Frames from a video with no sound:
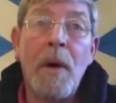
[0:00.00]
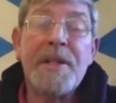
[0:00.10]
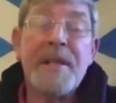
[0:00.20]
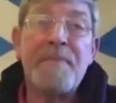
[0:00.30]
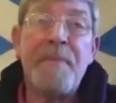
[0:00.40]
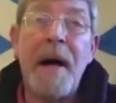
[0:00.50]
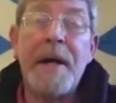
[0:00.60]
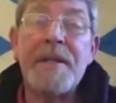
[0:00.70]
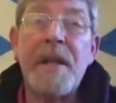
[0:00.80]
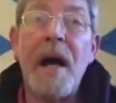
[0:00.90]
Once it's
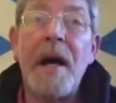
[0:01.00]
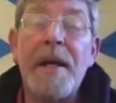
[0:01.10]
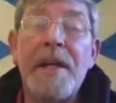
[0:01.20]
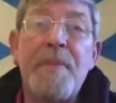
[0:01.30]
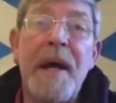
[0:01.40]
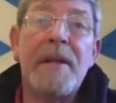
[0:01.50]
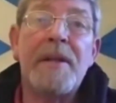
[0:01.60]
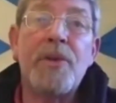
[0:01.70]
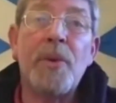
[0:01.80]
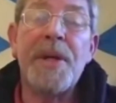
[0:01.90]
passed, I
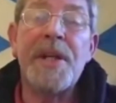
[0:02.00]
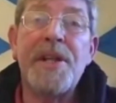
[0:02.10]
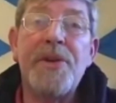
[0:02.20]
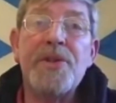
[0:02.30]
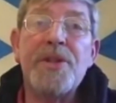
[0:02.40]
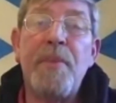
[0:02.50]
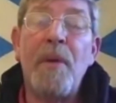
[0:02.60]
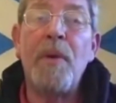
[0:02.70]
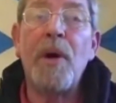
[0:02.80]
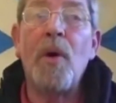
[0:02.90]
expect the Tories to use the
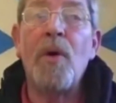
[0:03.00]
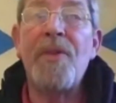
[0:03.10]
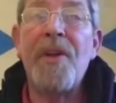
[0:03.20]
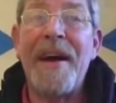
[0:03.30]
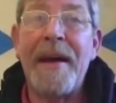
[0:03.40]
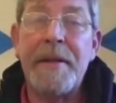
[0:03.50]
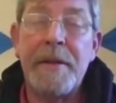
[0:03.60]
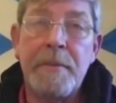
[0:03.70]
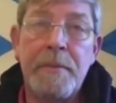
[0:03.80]
Public Order Act